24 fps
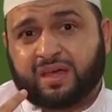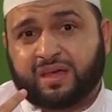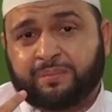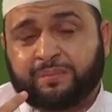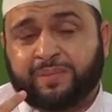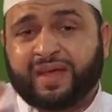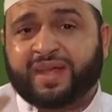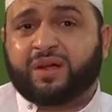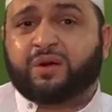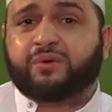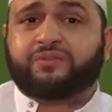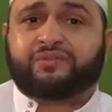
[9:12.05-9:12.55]

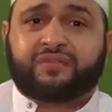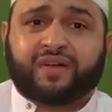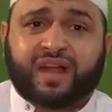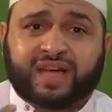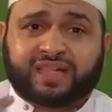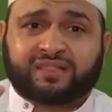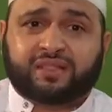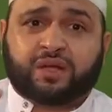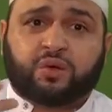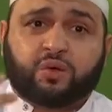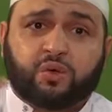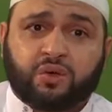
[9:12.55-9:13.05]
Matter of
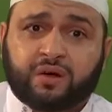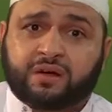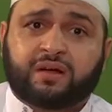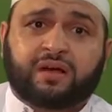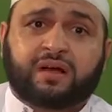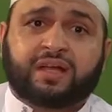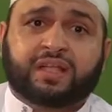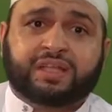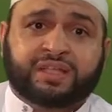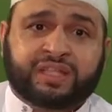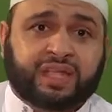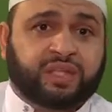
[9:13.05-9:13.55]
fact, the
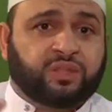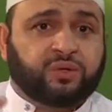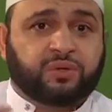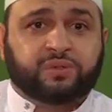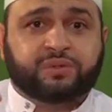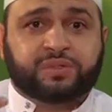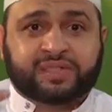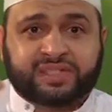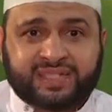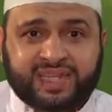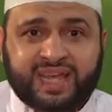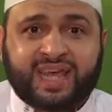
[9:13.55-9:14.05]
Quran, they
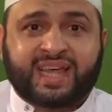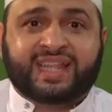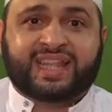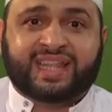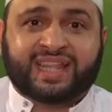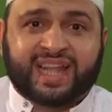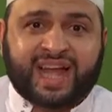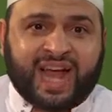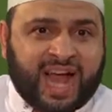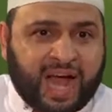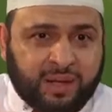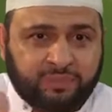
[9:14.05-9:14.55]
don't say
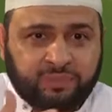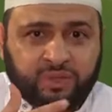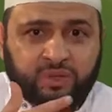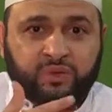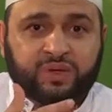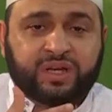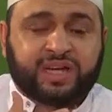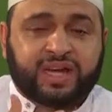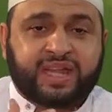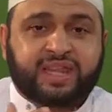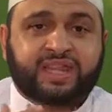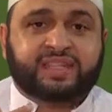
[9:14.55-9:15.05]

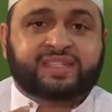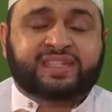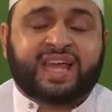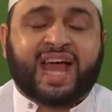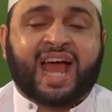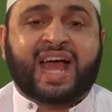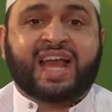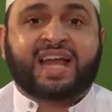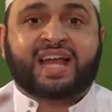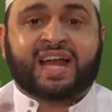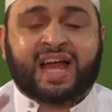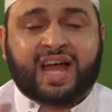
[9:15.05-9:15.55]
Alhamdulillah, they say
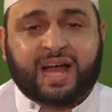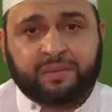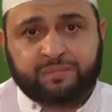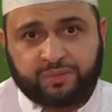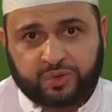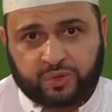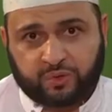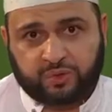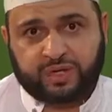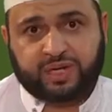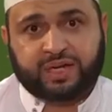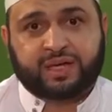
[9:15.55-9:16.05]

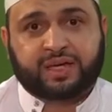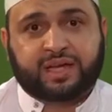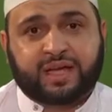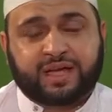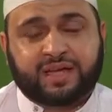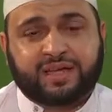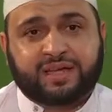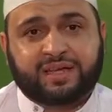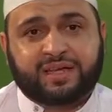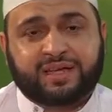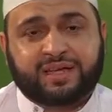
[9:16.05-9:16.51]
Alhamdulillah,